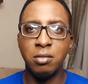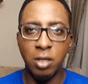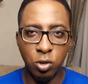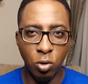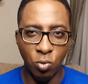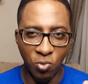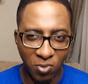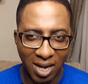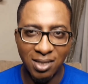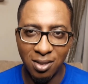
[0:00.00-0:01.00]
Make sure you
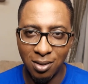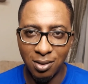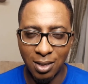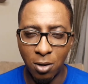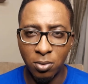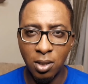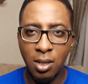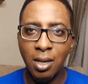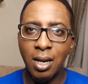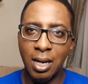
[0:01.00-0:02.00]
write it down
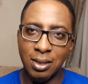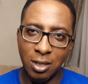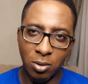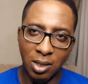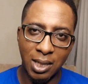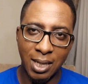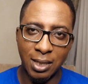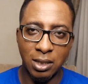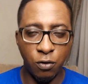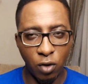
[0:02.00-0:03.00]
and tell the
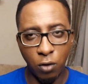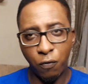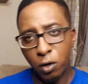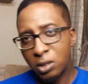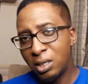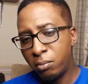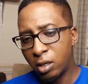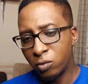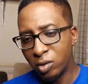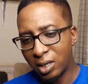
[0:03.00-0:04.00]
client. If you're on first name
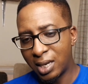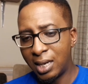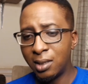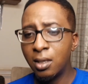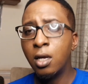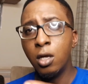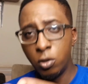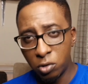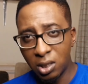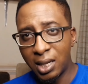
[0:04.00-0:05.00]
basis with the client,
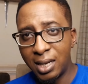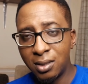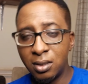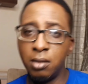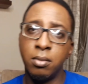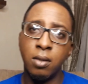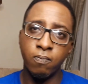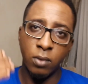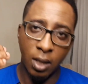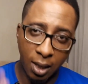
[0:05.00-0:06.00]
use the client's name.
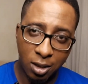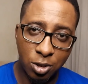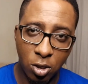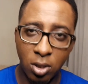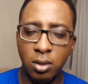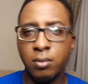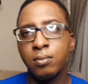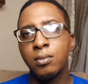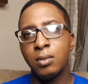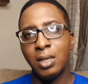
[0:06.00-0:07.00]
Hey, John,
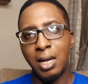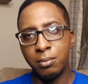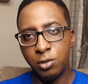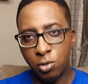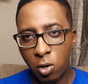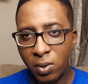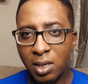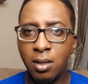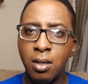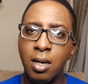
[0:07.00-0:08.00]
I'm
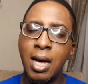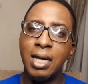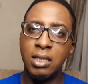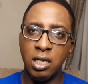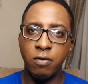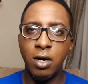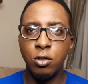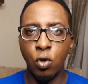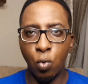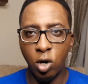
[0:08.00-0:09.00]
sorry I delivered
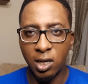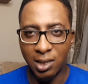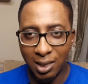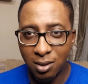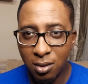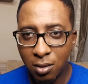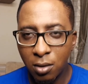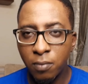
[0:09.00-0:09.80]
your work late.